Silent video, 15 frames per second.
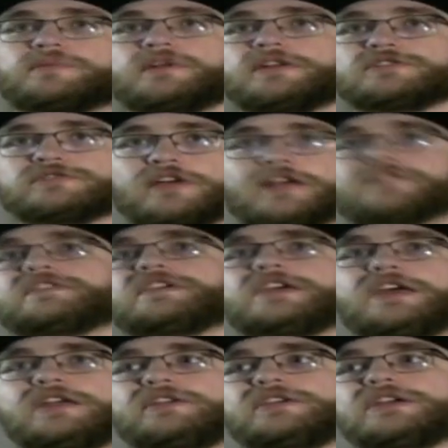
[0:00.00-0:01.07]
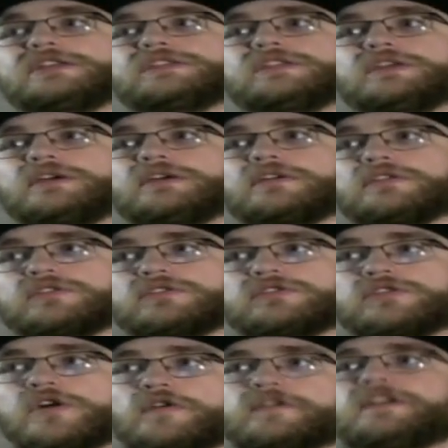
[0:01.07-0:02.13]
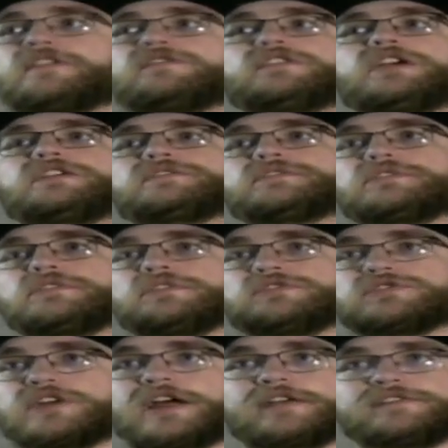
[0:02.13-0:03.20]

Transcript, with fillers: which require you to play tracks again to get the tokens,